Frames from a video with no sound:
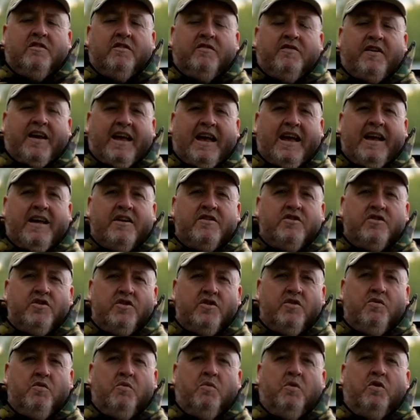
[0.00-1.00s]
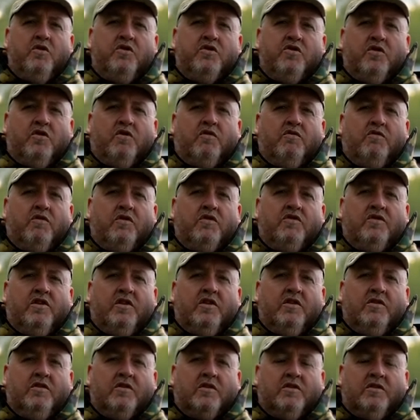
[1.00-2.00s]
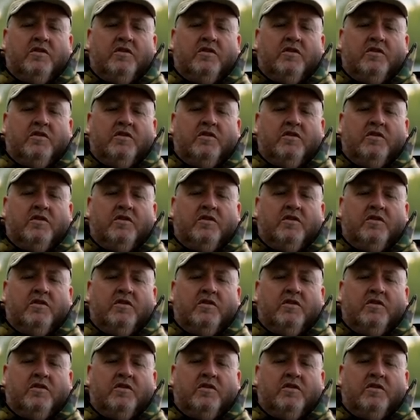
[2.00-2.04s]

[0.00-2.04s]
of how you want your rod to look.